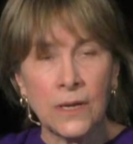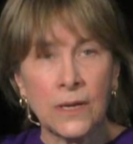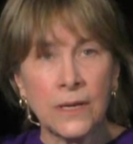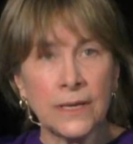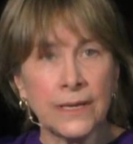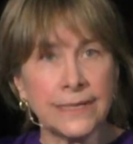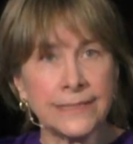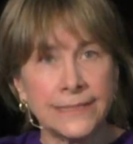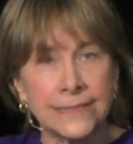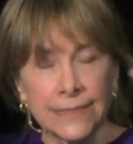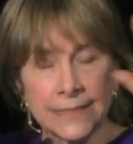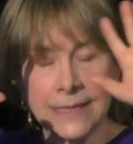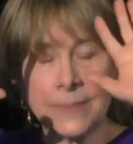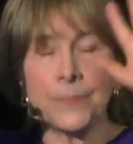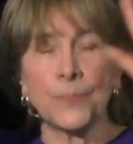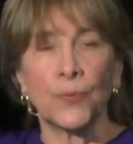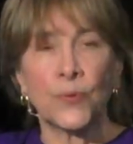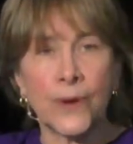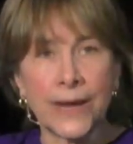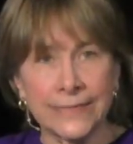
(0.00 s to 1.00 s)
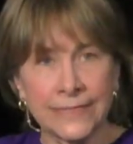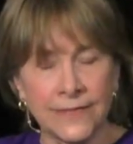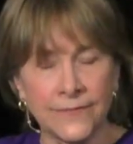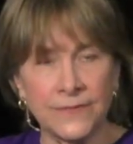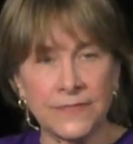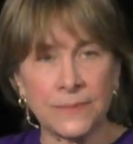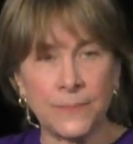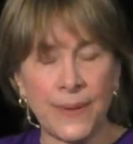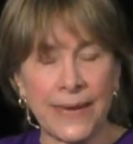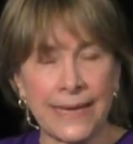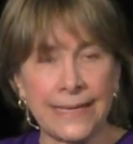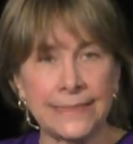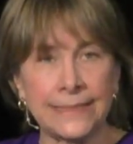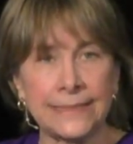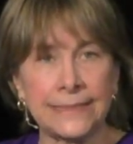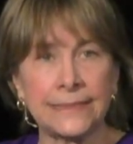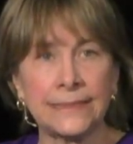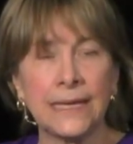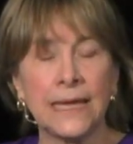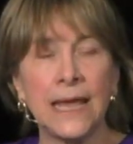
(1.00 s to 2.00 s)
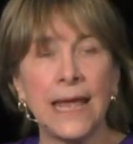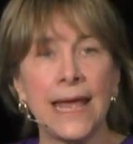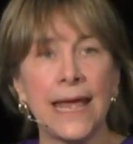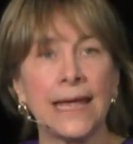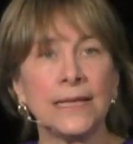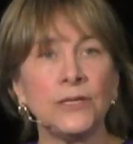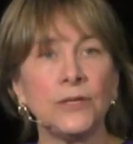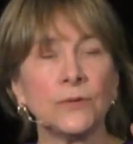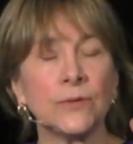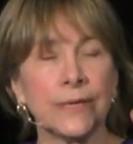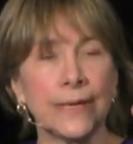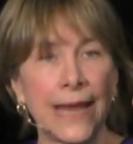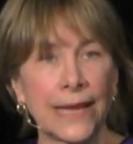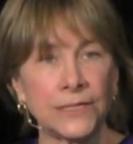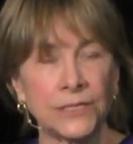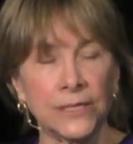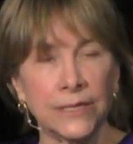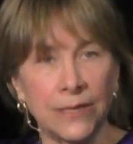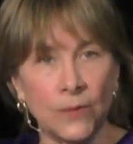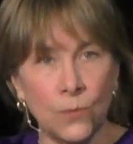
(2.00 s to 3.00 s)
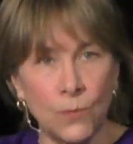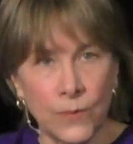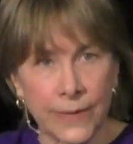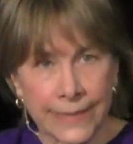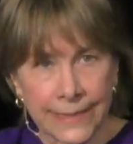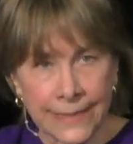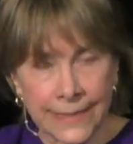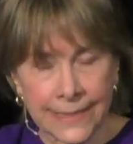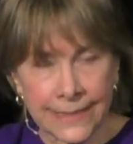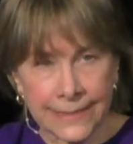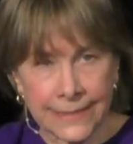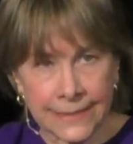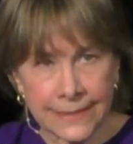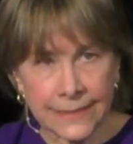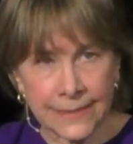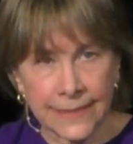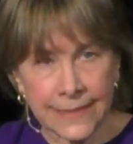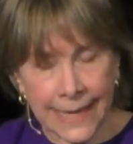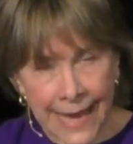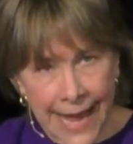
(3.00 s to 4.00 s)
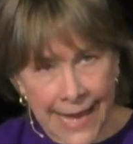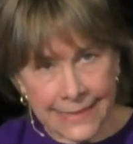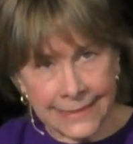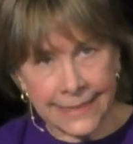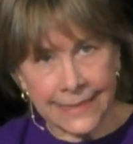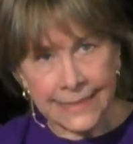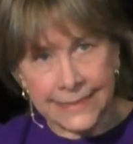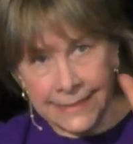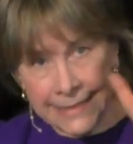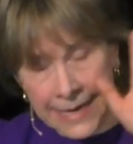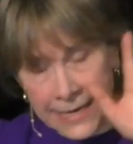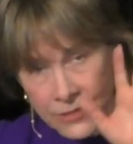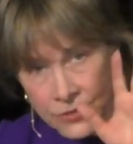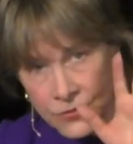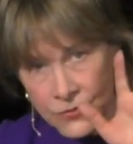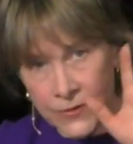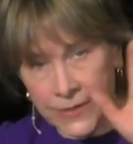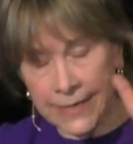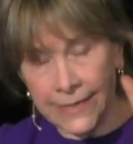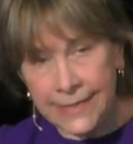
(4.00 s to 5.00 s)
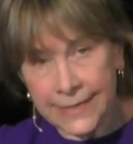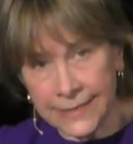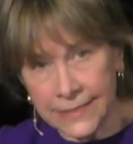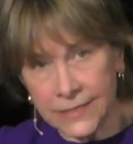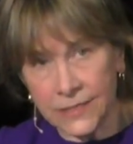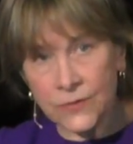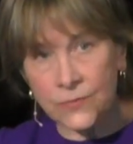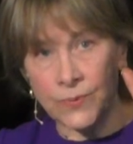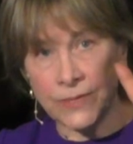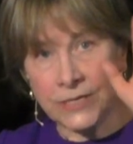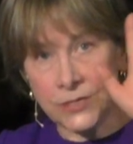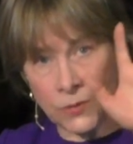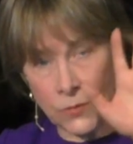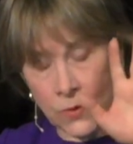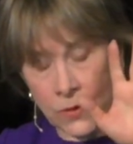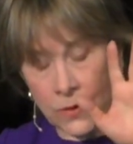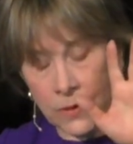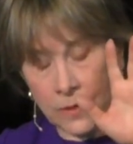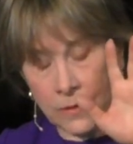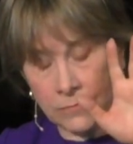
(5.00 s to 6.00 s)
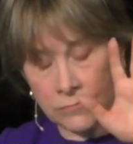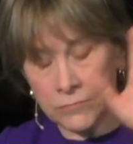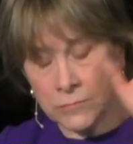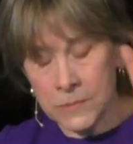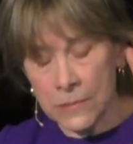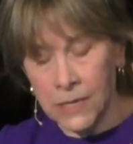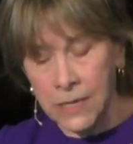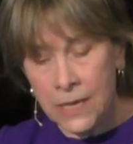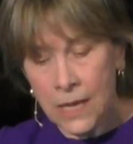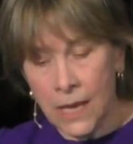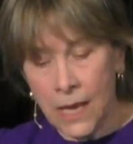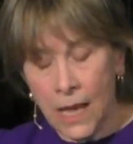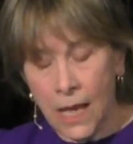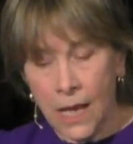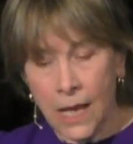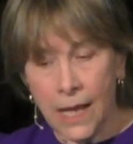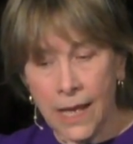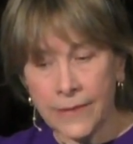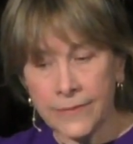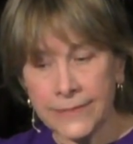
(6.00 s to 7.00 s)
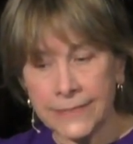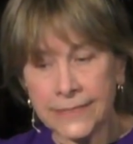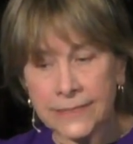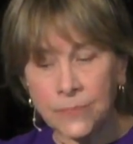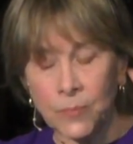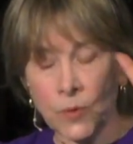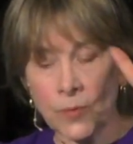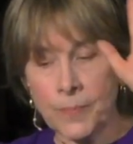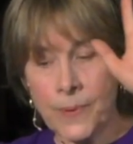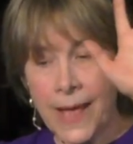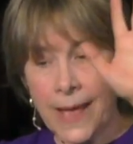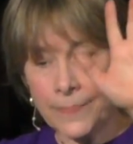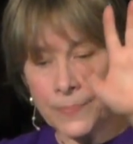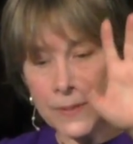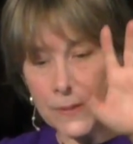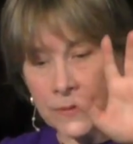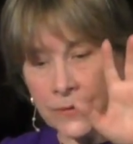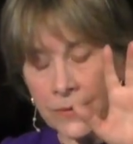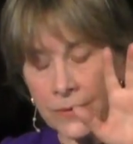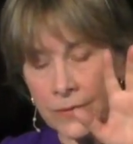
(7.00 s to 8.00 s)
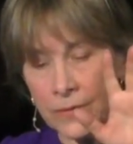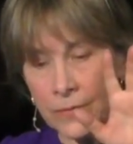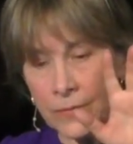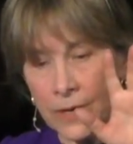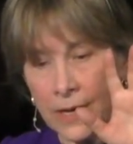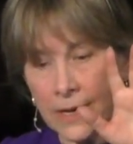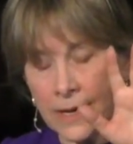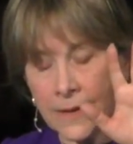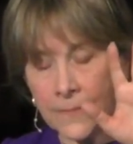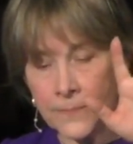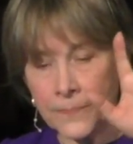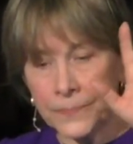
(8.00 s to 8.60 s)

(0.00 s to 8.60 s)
it's an impressive space, and you can actually witness the casket's entry into the retort. Uh, this is more popular uh,